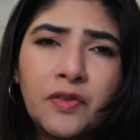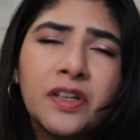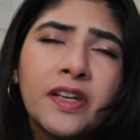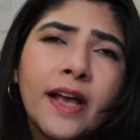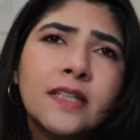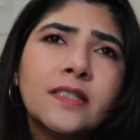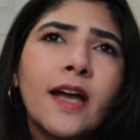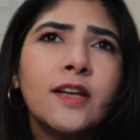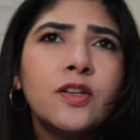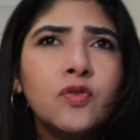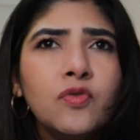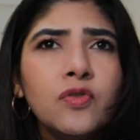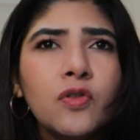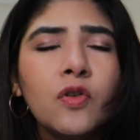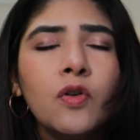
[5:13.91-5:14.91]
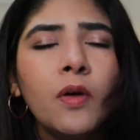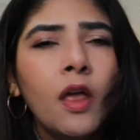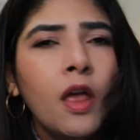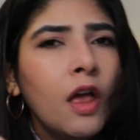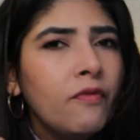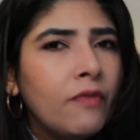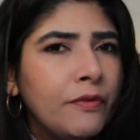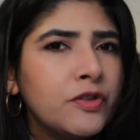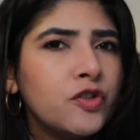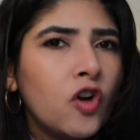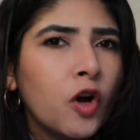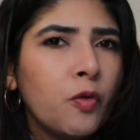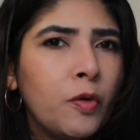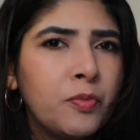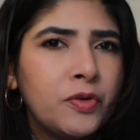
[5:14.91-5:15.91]
And yes, I do know when we
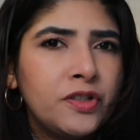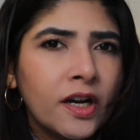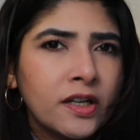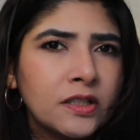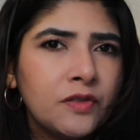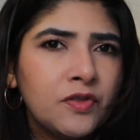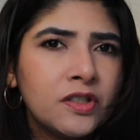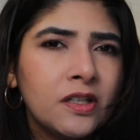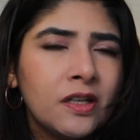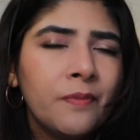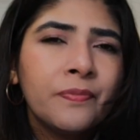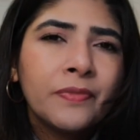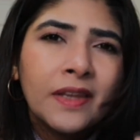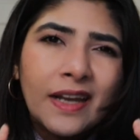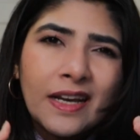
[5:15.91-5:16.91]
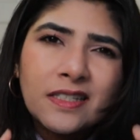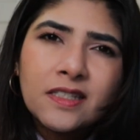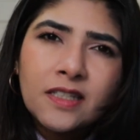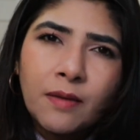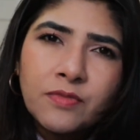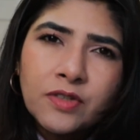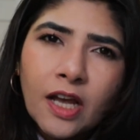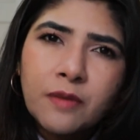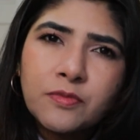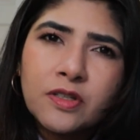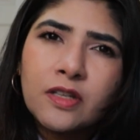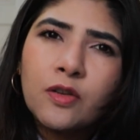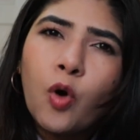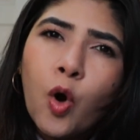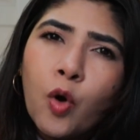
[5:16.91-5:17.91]
talk about productivity, it sometimes
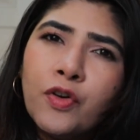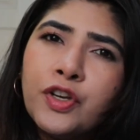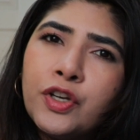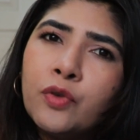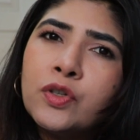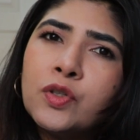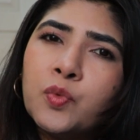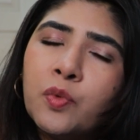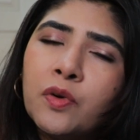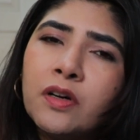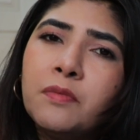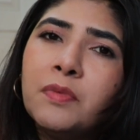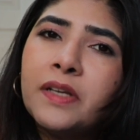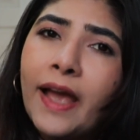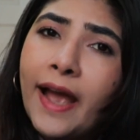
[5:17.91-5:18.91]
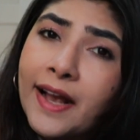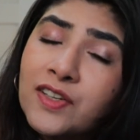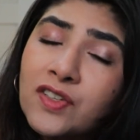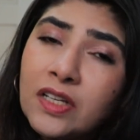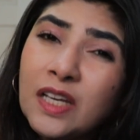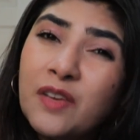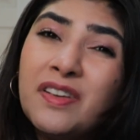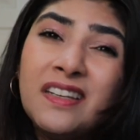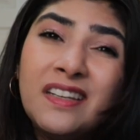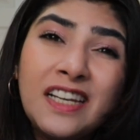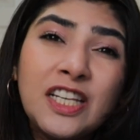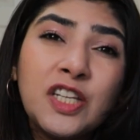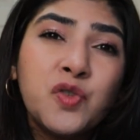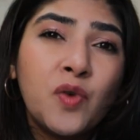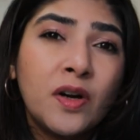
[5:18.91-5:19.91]
is an overused word, but actually we
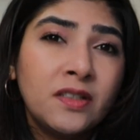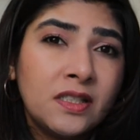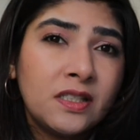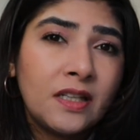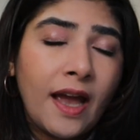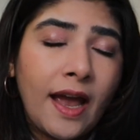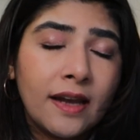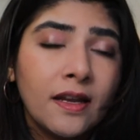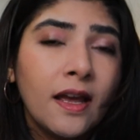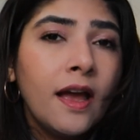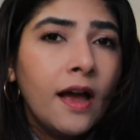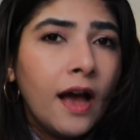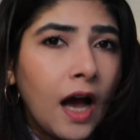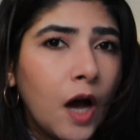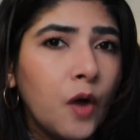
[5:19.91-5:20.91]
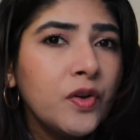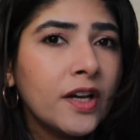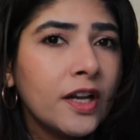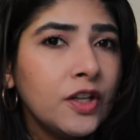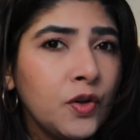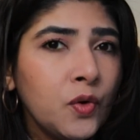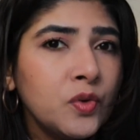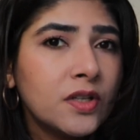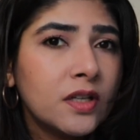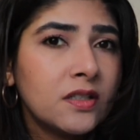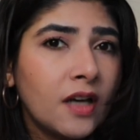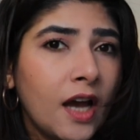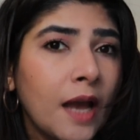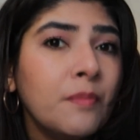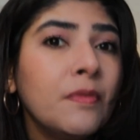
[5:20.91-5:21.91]
need to understand how we can use our
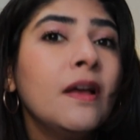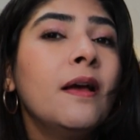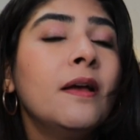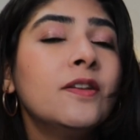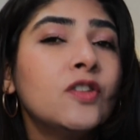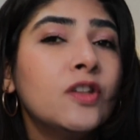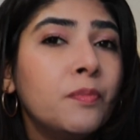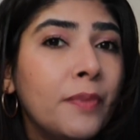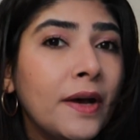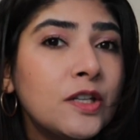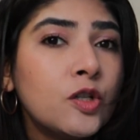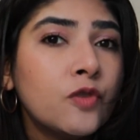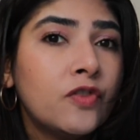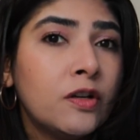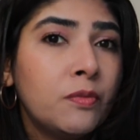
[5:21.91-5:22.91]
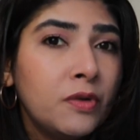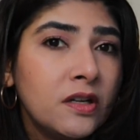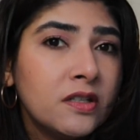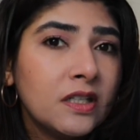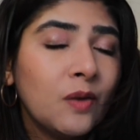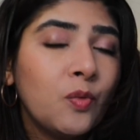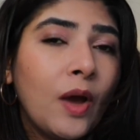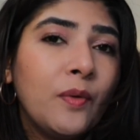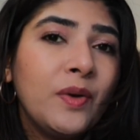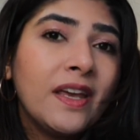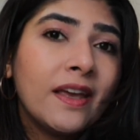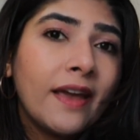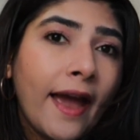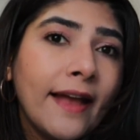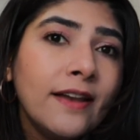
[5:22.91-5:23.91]
time to the best of our ability, where we
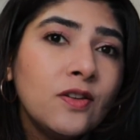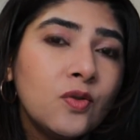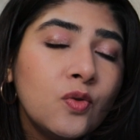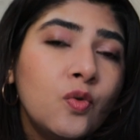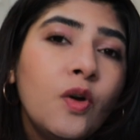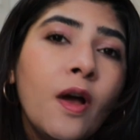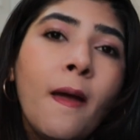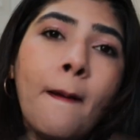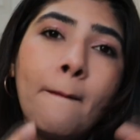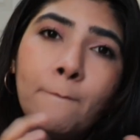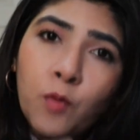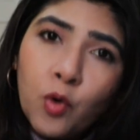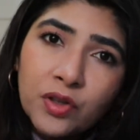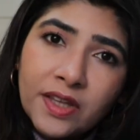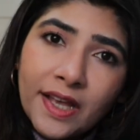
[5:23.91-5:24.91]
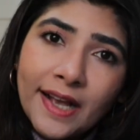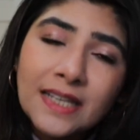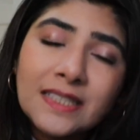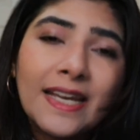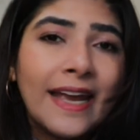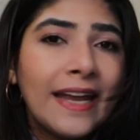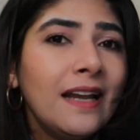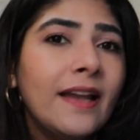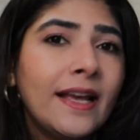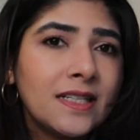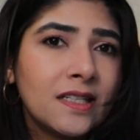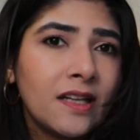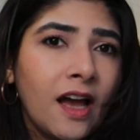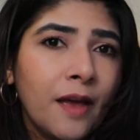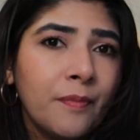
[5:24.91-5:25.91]
can do more things in less
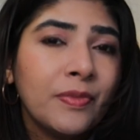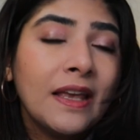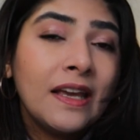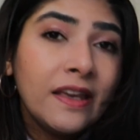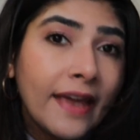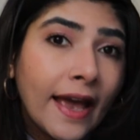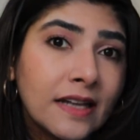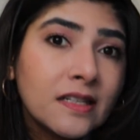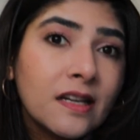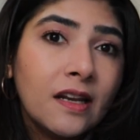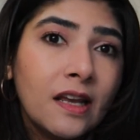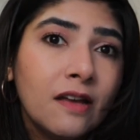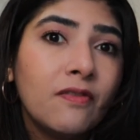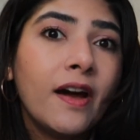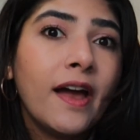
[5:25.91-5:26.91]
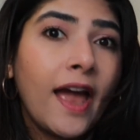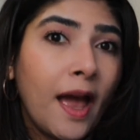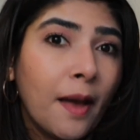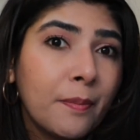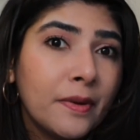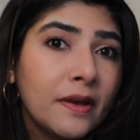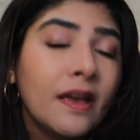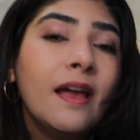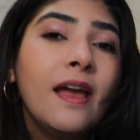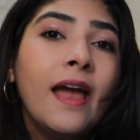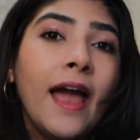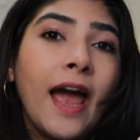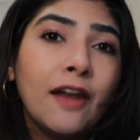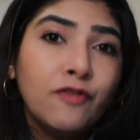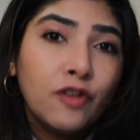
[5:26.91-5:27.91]
time, yet live a happy
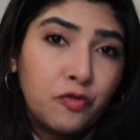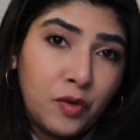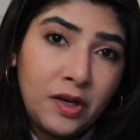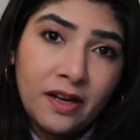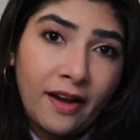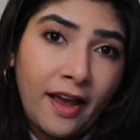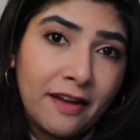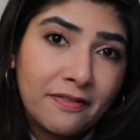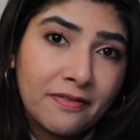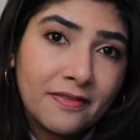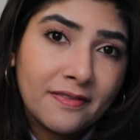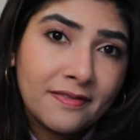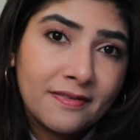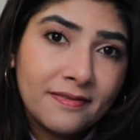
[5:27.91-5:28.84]
and fulfilling life.